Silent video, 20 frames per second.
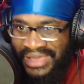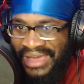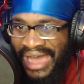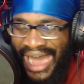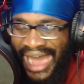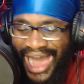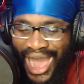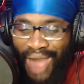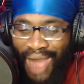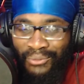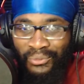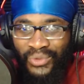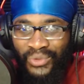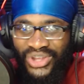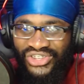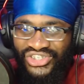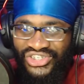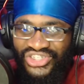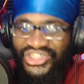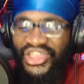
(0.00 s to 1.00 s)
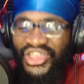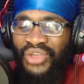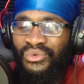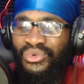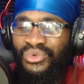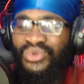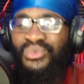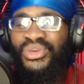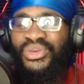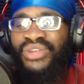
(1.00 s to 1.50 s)
I wish
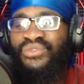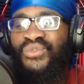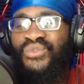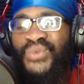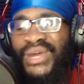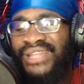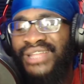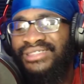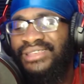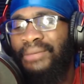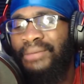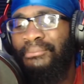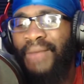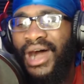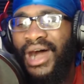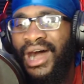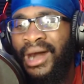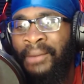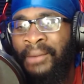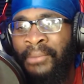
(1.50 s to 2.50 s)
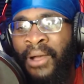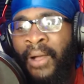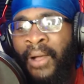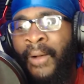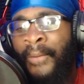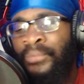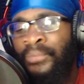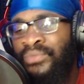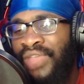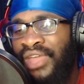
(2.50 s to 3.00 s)
Teru would have went to Mob
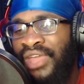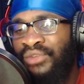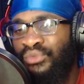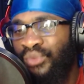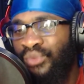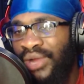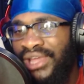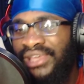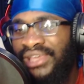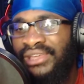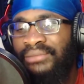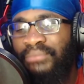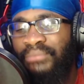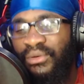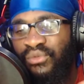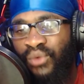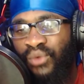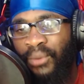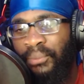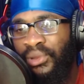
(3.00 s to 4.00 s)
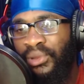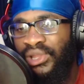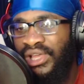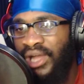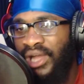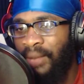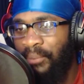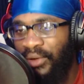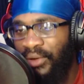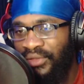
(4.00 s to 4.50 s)
and Reigen before pulling
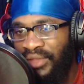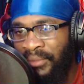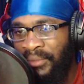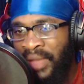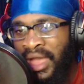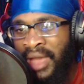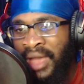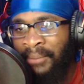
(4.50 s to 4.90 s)
up on them,